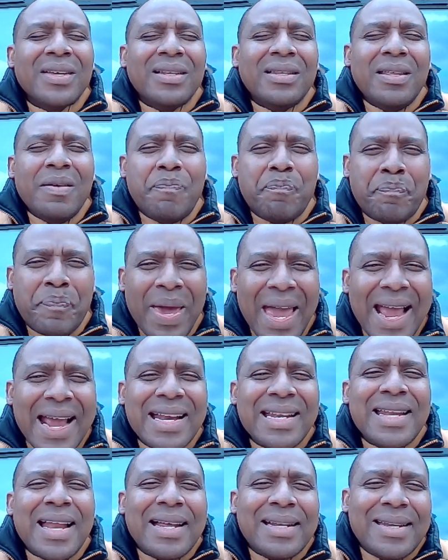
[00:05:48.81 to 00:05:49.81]
the
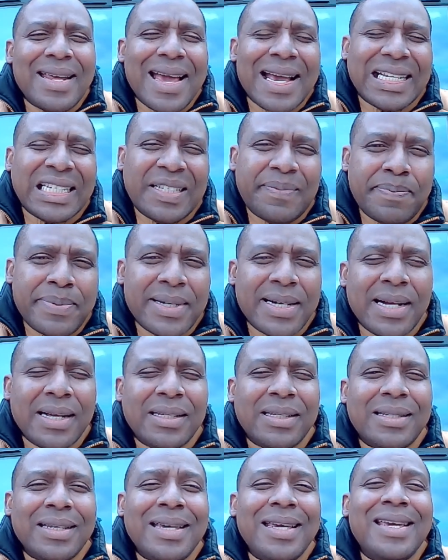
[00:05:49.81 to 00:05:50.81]
pain that they
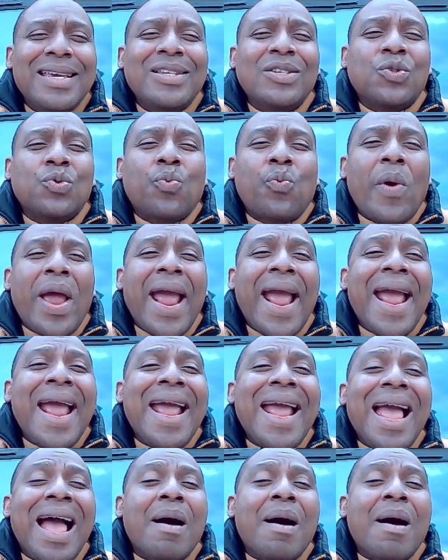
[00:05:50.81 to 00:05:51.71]
experience is way